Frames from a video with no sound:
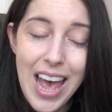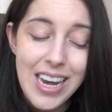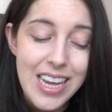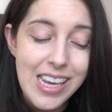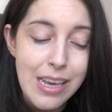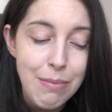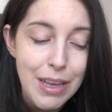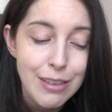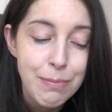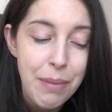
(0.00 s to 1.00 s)
any
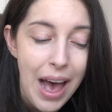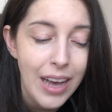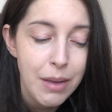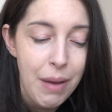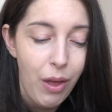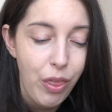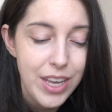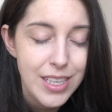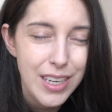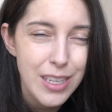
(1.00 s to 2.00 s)
emails back about
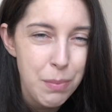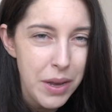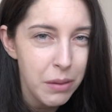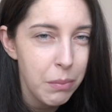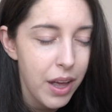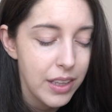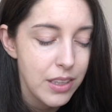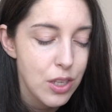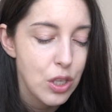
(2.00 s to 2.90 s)
this and it's been a month.